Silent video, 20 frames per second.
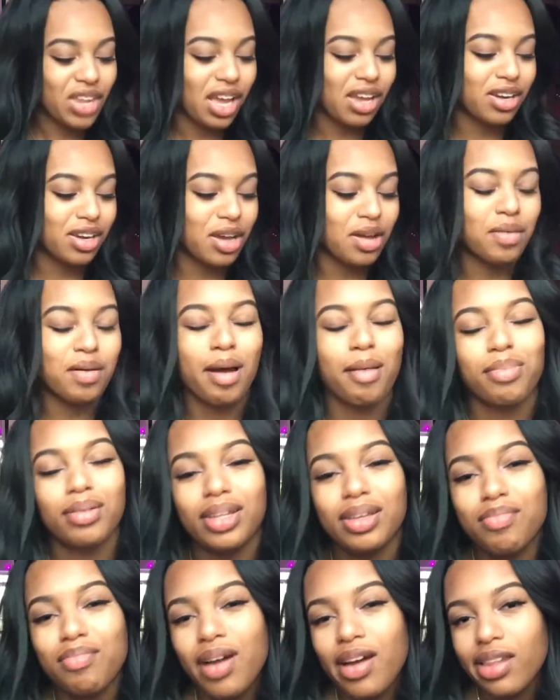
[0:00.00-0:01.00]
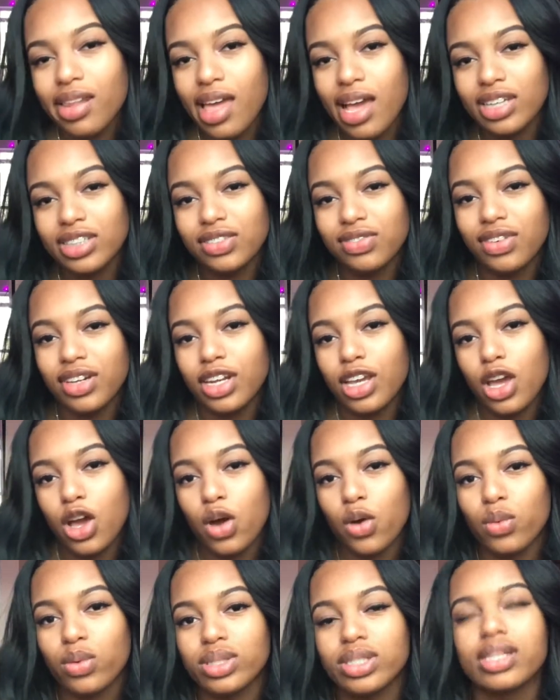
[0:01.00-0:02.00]
And I believe my last
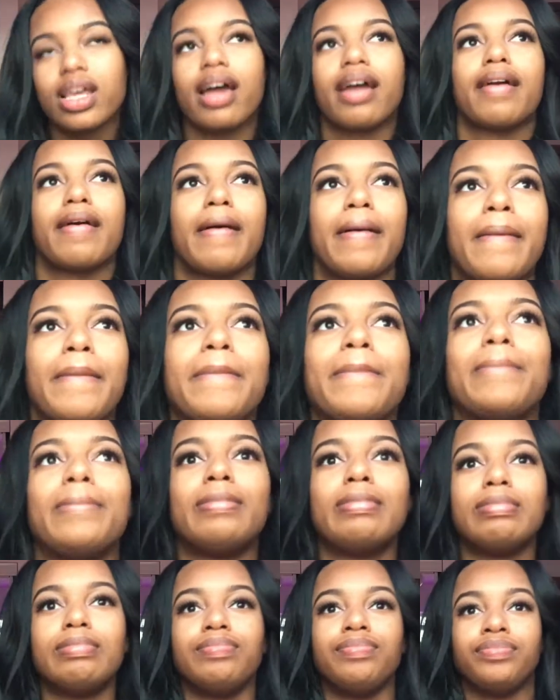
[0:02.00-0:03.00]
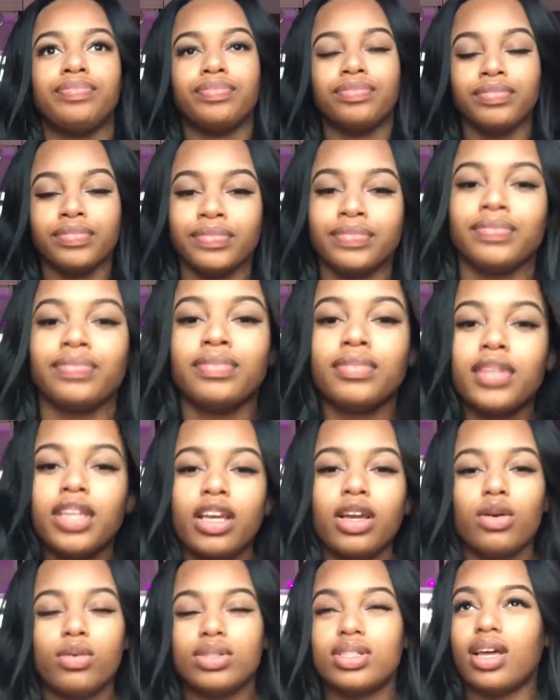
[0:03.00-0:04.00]
video was like it
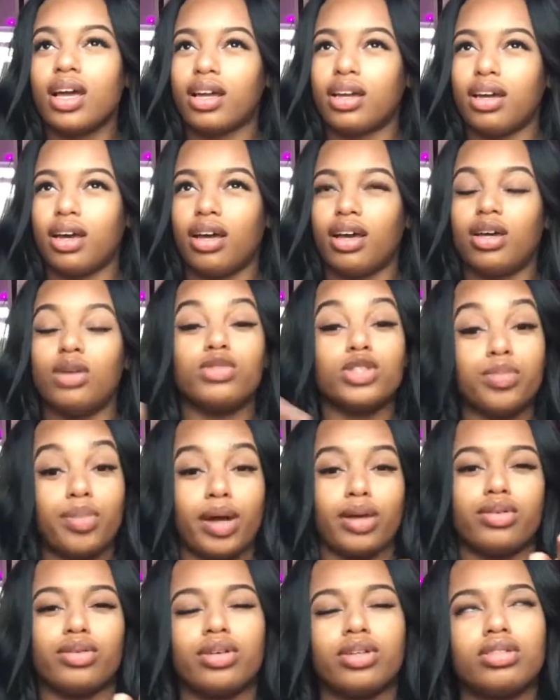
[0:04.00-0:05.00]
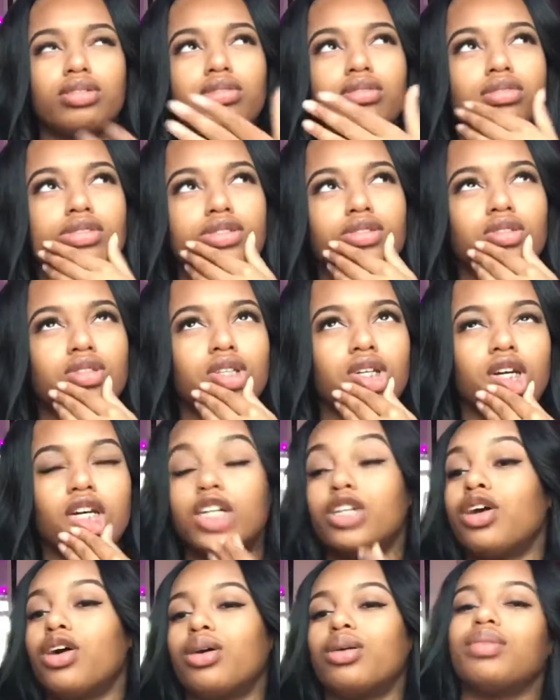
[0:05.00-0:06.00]
was about crystals, or
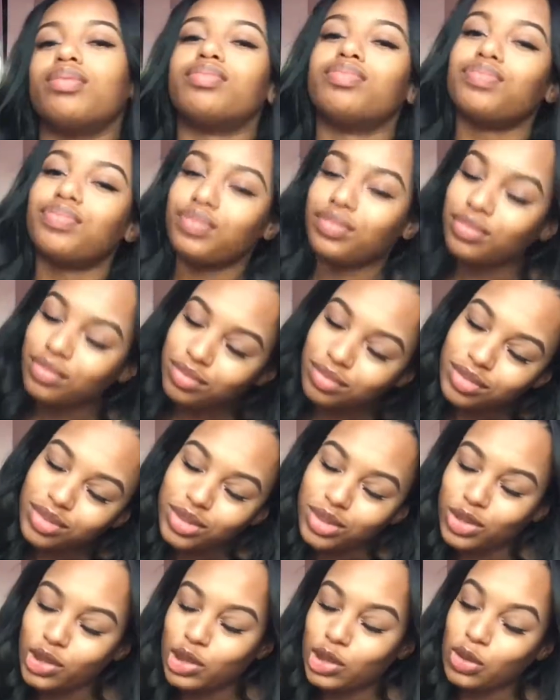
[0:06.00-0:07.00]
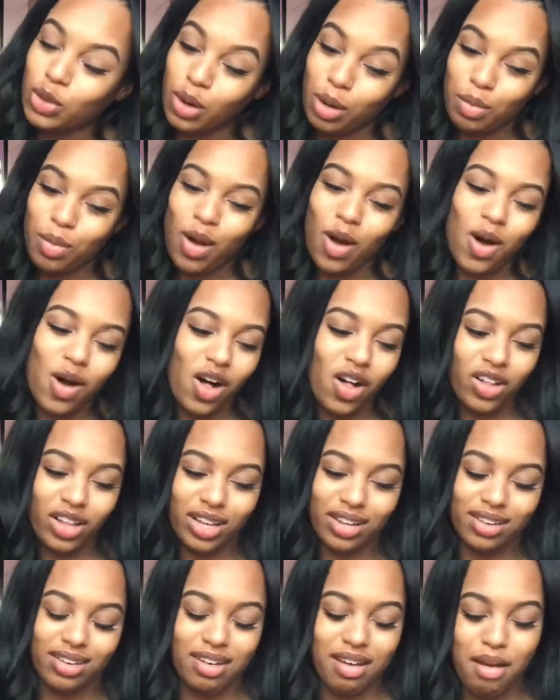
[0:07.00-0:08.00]
no, it was a dorm hall,
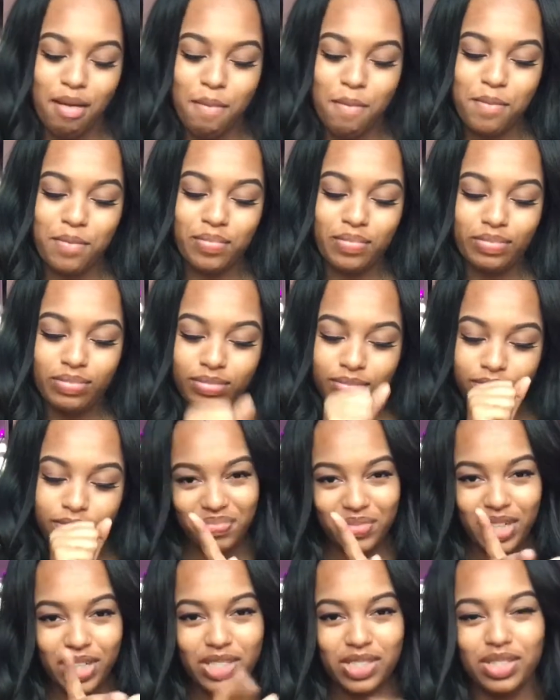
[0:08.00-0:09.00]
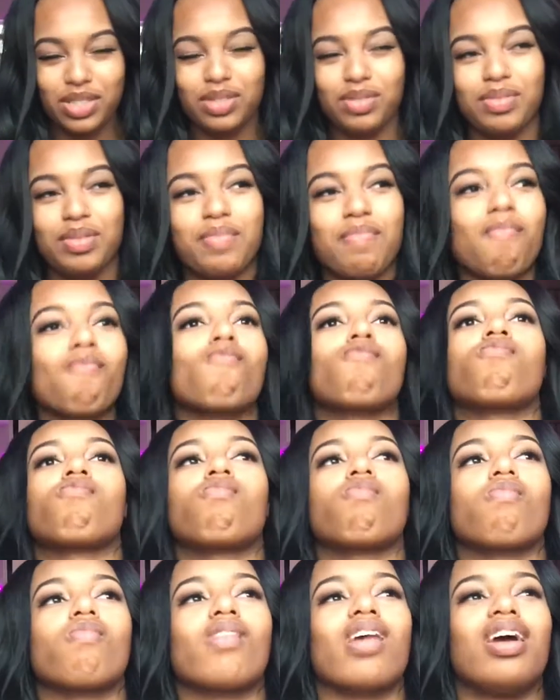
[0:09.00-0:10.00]
and excuse me,
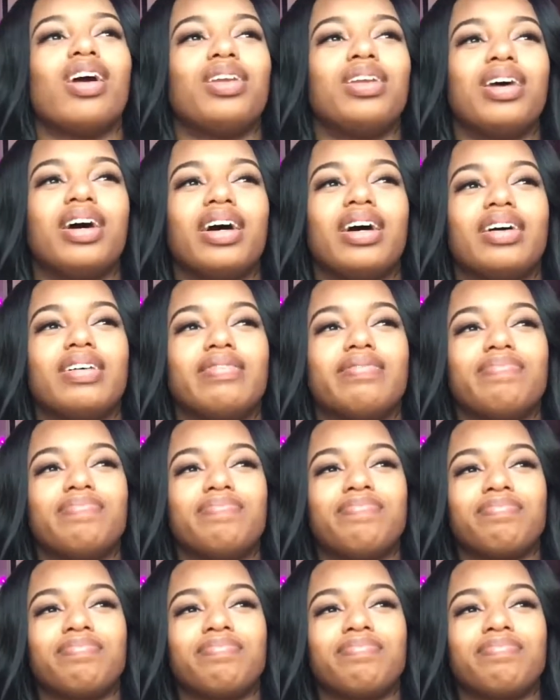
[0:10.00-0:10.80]
and man,